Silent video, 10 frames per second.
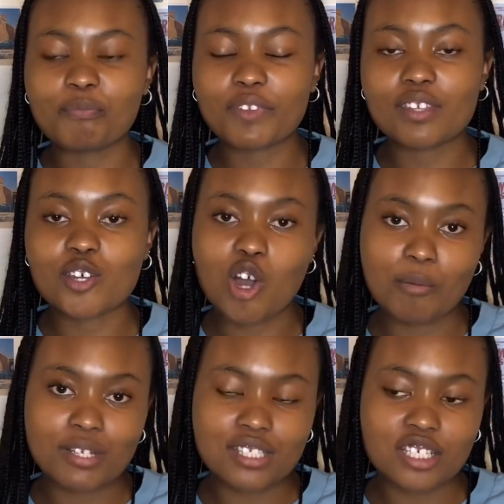in the
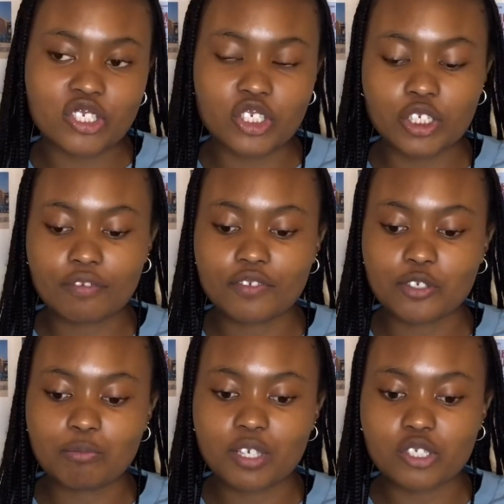comment section if you'd
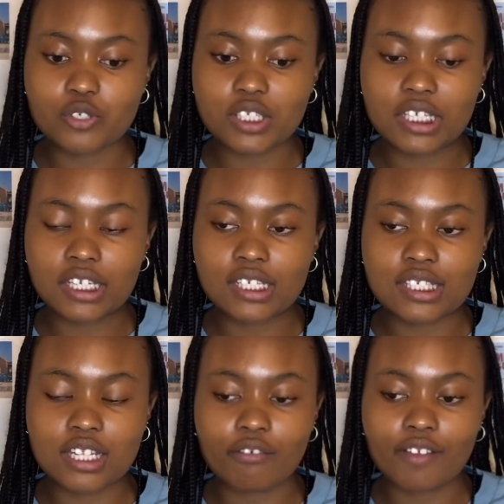be interested in
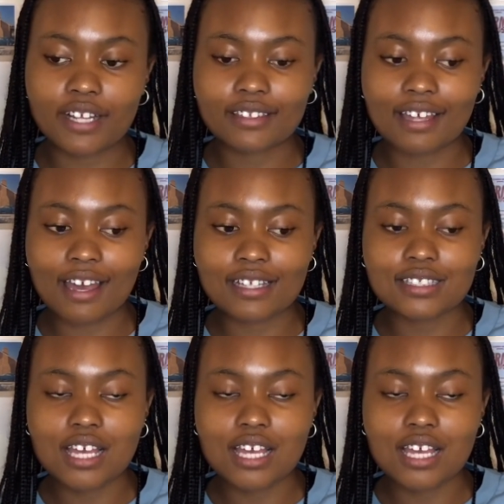stuff like that.